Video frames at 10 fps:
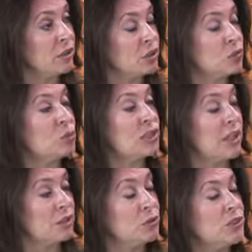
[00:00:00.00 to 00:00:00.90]
will
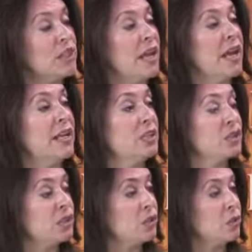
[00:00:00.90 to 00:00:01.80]
tell you today, and
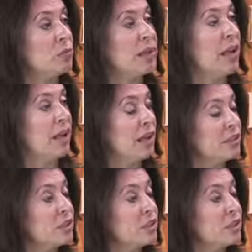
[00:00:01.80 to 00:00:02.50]
she told me then,